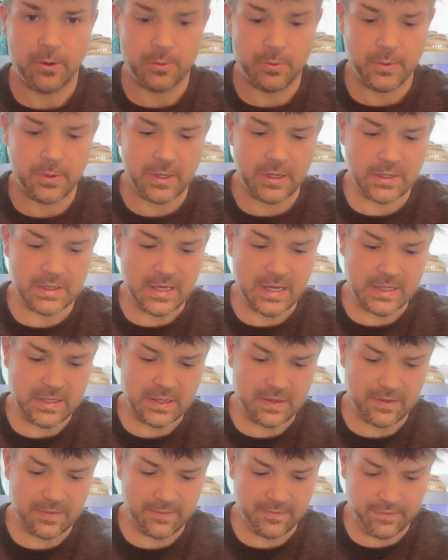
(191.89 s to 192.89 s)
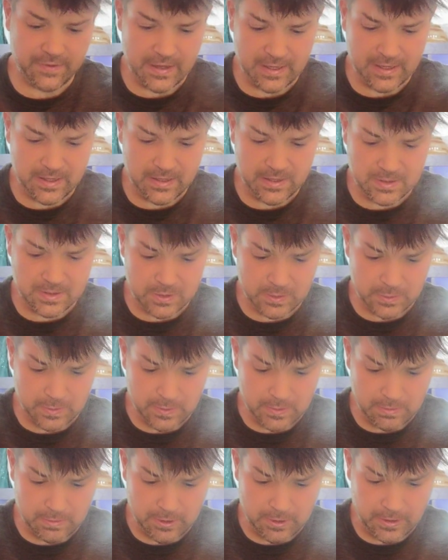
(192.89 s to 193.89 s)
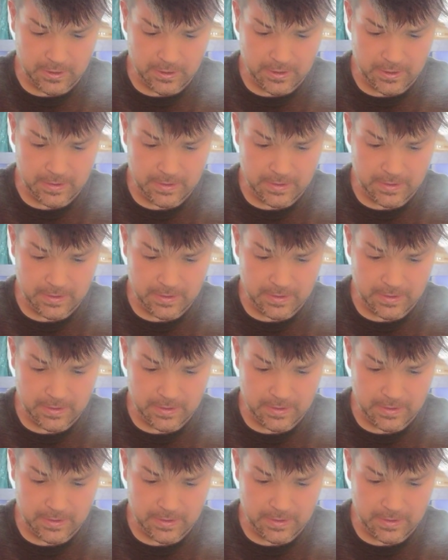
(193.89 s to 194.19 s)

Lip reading: It has a faded silver mark.